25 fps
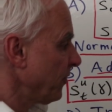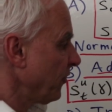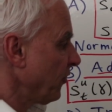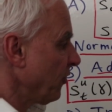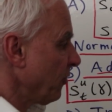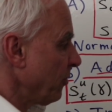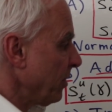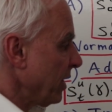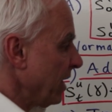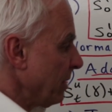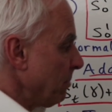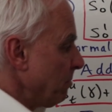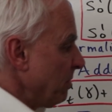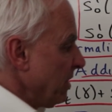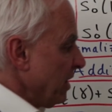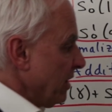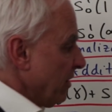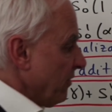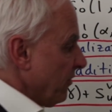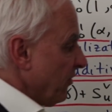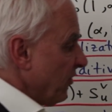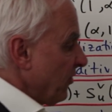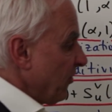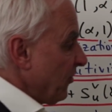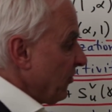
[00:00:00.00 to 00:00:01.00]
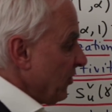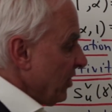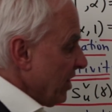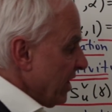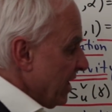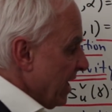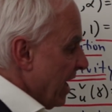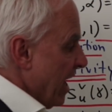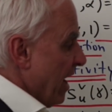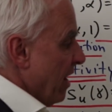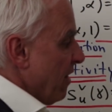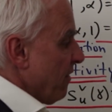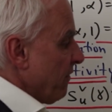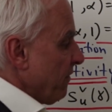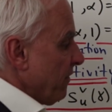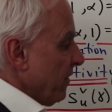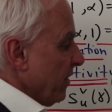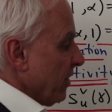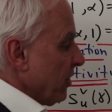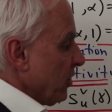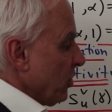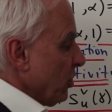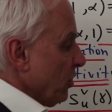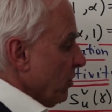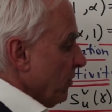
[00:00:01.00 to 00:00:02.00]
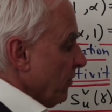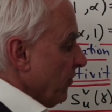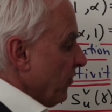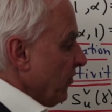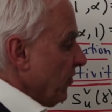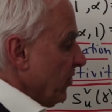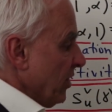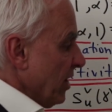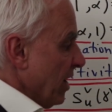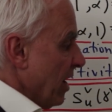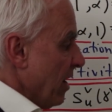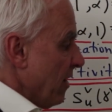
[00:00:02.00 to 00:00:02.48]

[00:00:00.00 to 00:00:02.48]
So we get P of C alpha, Q of C